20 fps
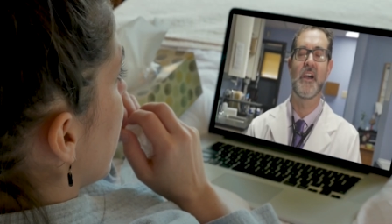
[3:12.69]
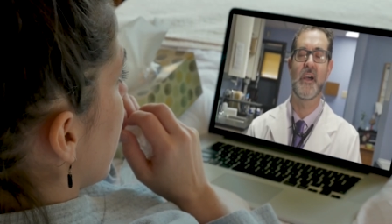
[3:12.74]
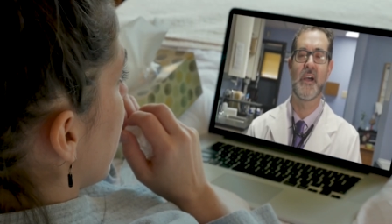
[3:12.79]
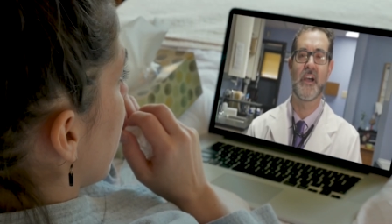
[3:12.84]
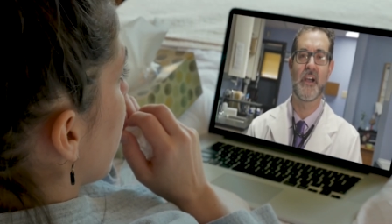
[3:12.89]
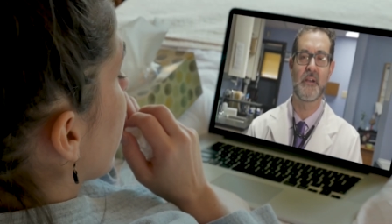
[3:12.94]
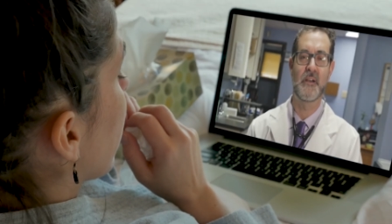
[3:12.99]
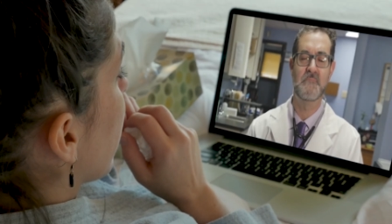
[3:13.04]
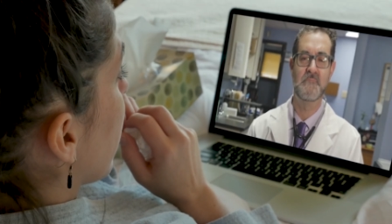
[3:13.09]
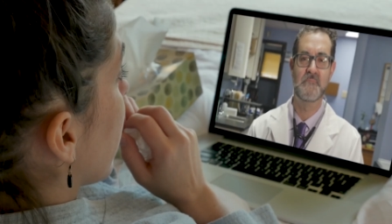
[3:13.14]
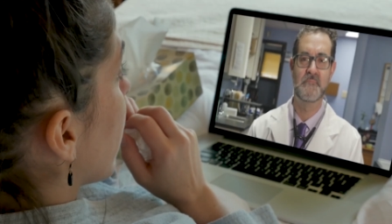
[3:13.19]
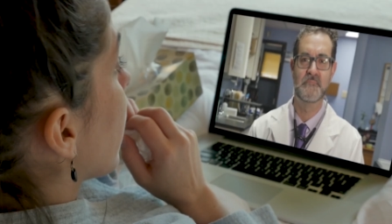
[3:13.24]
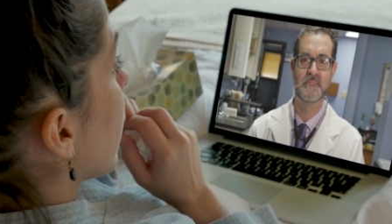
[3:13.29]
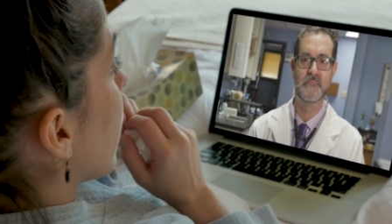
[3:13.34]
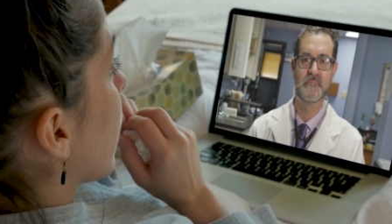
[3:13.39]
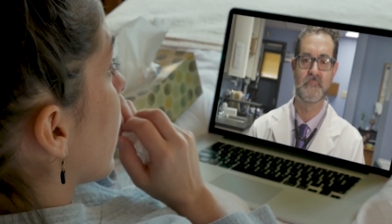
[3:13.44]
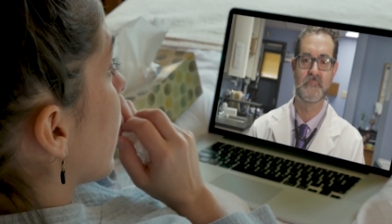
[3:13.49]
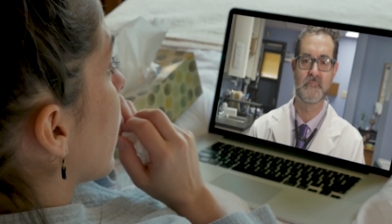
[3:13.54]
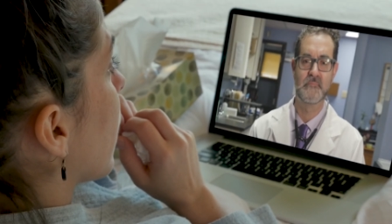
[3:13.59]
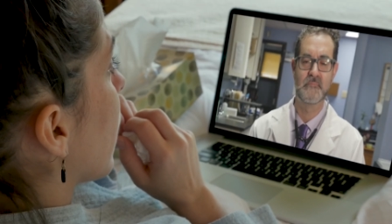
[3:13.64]
innovations
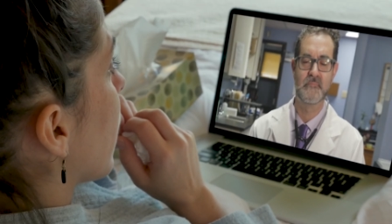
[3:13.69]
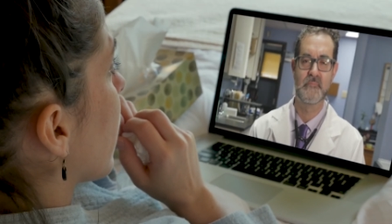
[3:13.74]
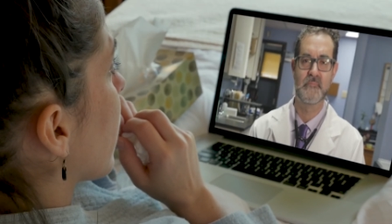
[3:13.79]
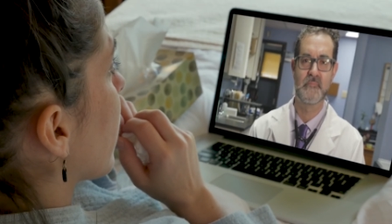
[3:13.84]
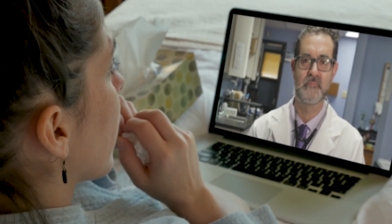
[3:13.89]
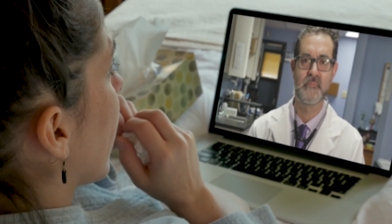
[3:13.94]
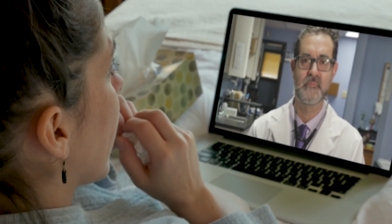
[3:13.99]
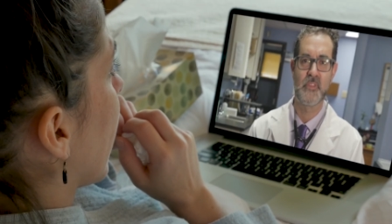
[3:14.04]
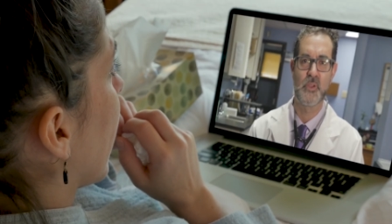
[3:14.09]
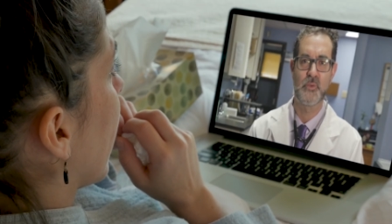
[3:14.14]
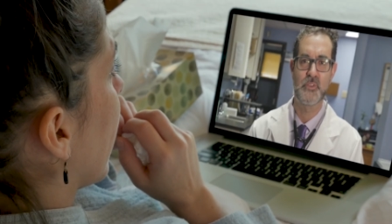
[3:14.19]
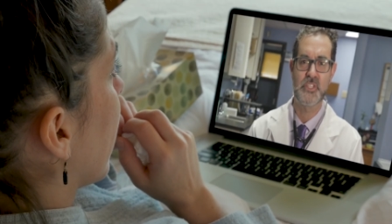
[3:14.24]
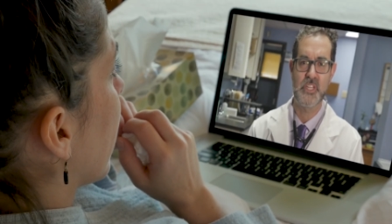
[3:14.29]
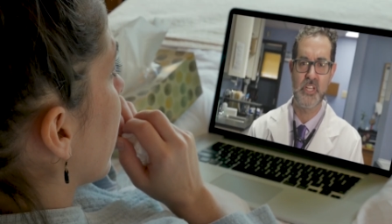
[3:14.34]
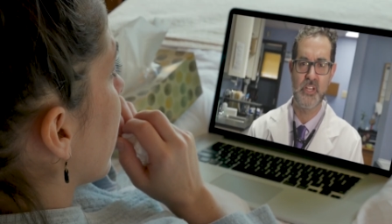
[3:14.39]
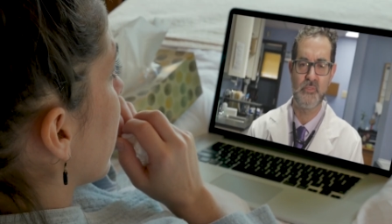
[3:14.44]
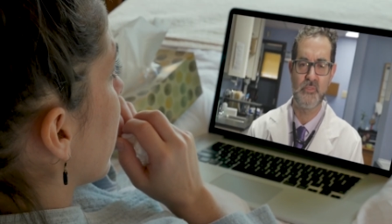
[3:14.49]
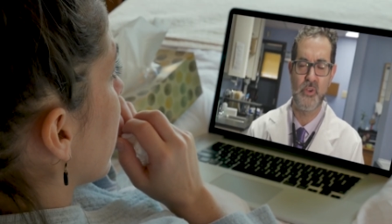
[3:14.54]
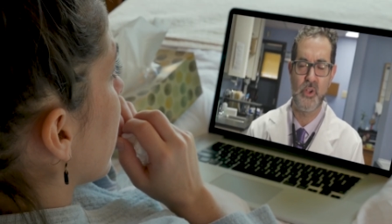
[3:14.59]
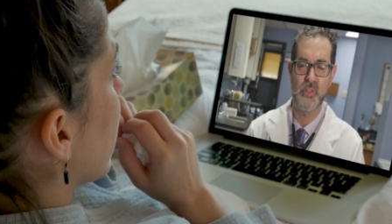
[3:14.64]
such as apps where
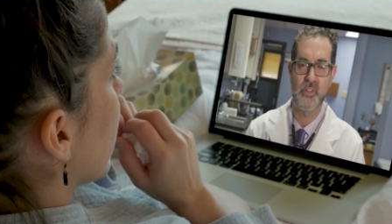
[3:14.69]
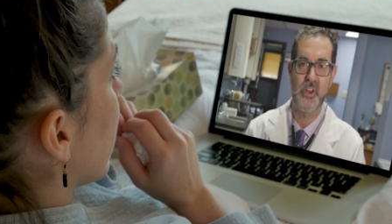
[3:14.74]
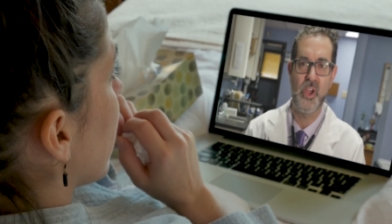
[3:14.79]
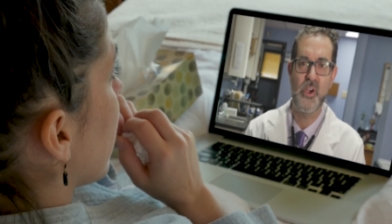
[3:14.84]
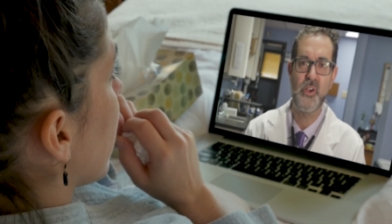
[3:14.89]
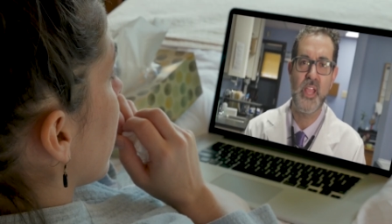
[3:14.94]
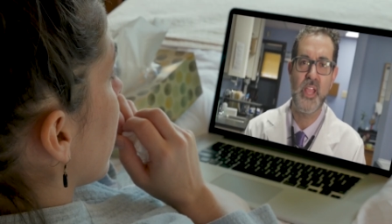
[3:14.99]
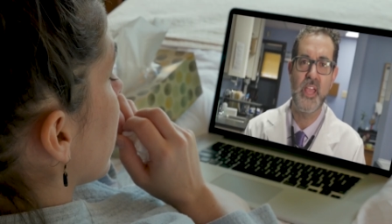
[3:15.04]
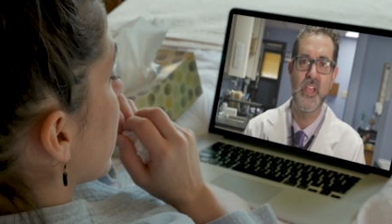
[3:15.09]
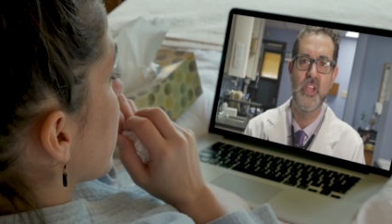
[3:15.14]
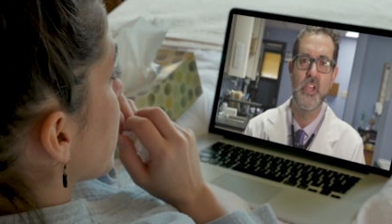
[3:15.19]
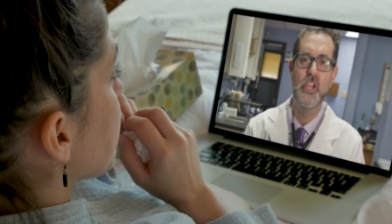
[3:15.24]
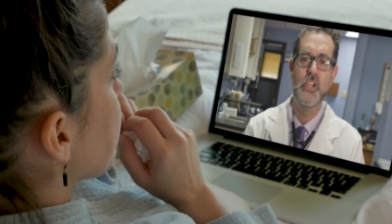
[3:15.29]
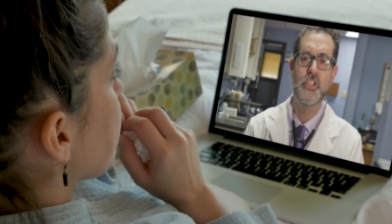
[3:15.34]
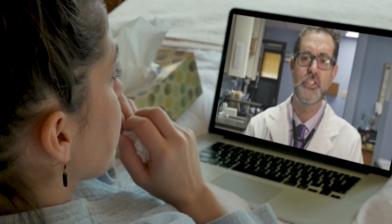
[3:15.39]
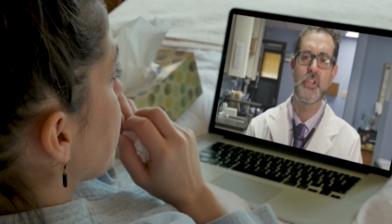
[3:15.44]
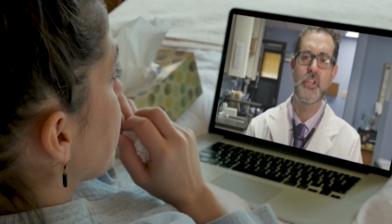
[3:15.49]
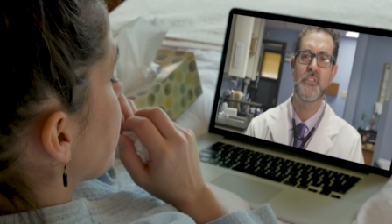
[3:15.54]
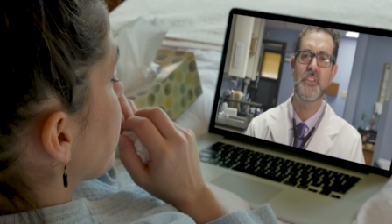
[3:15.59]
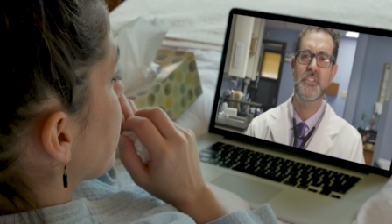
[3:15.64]
you can um,
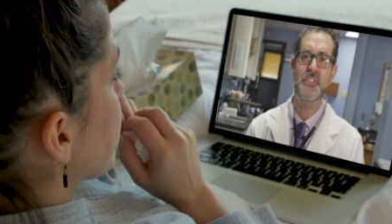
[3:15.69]
schedule